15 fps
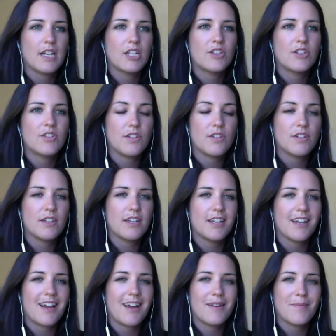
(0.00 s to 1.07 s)
so you can
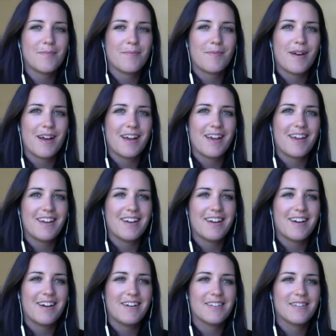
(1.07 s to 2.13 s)
get my
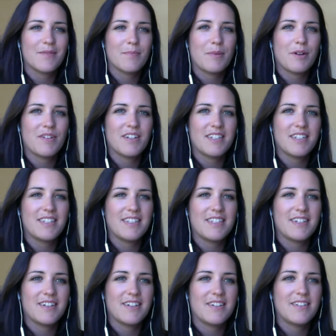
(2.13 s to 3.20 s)
awesome bonus
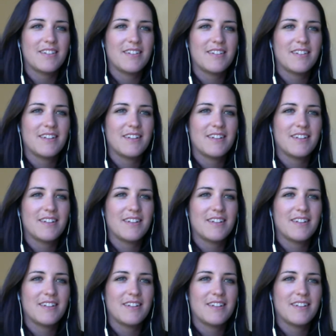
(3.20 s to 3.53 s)
deal